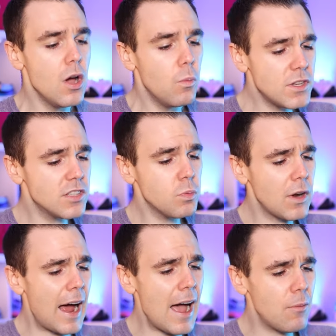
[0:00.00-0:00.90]
which is
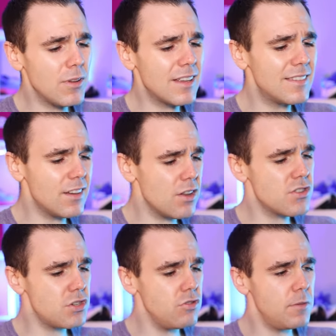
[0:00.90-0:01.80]
what I would consider
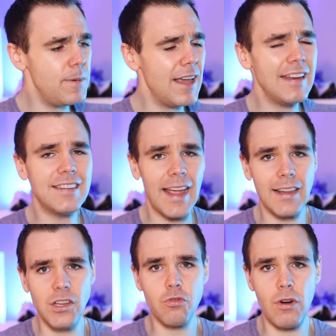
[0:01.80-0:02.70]
this shoe to be a
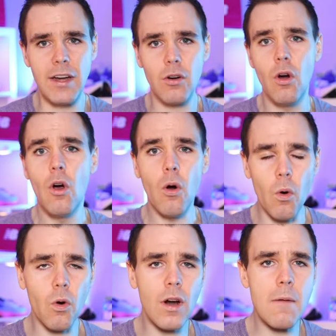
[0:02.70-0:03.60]
daily trainer
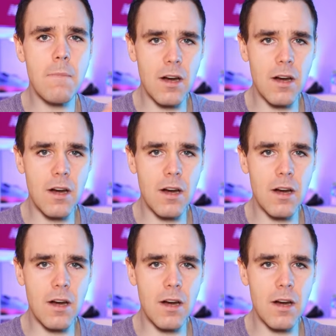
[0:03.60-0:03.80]
or a